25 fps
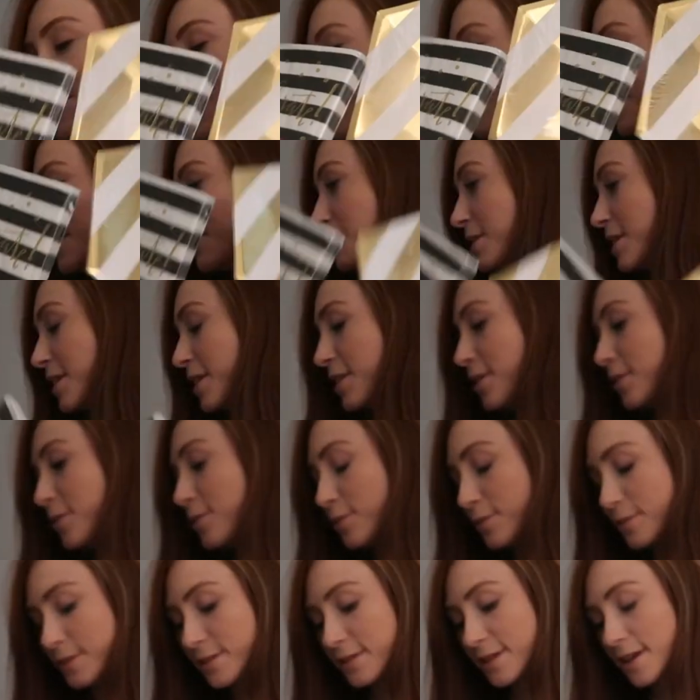So these will be
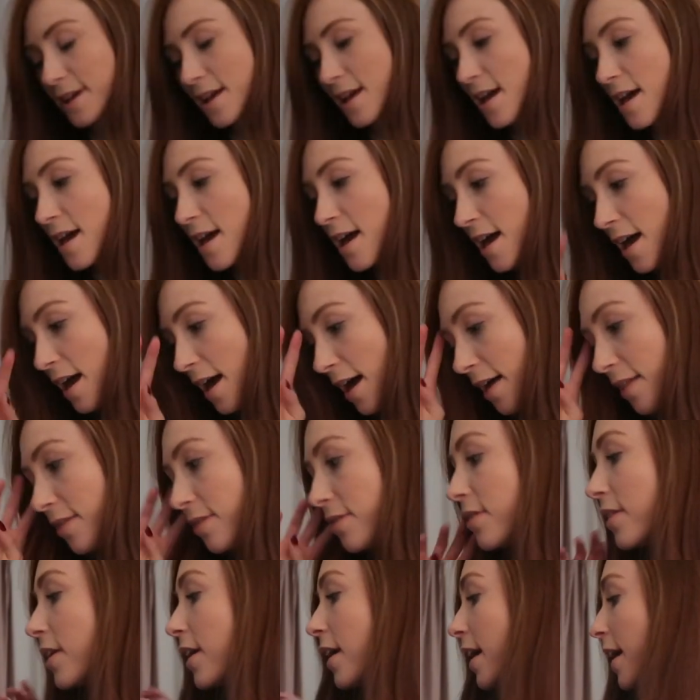cute.
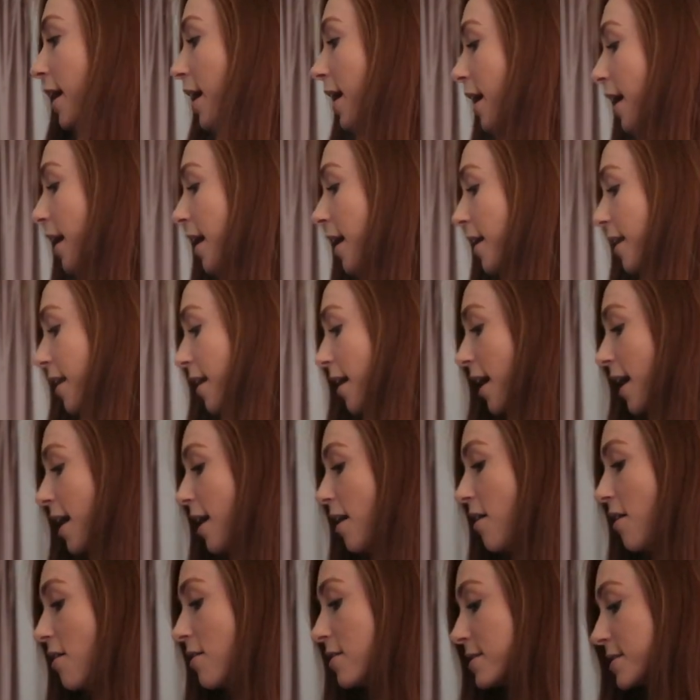And then I
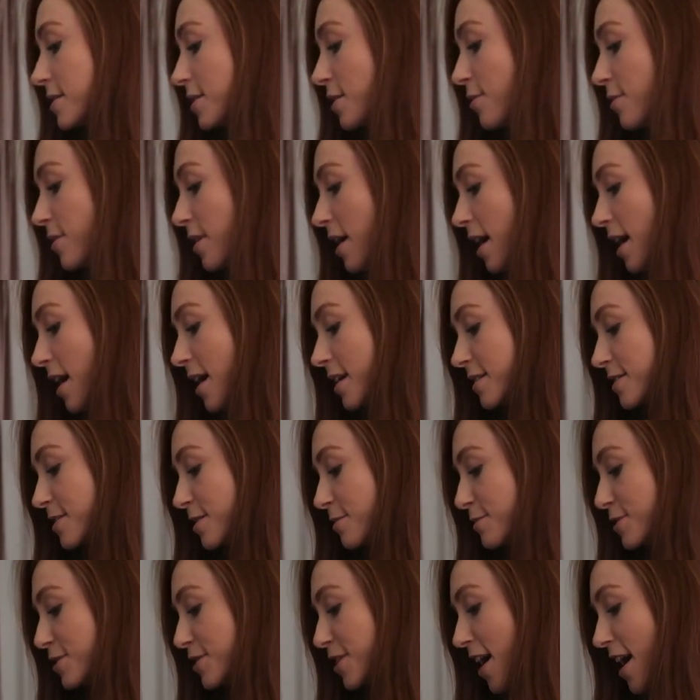also got
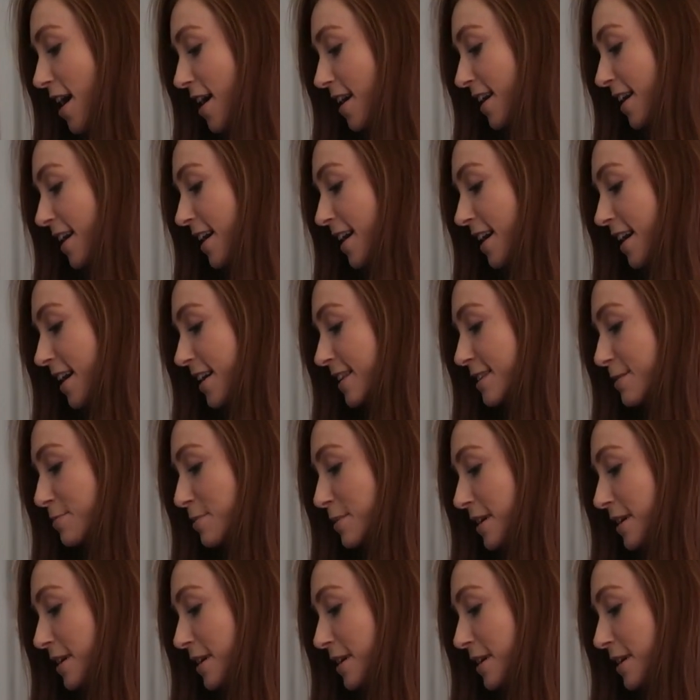some chocolates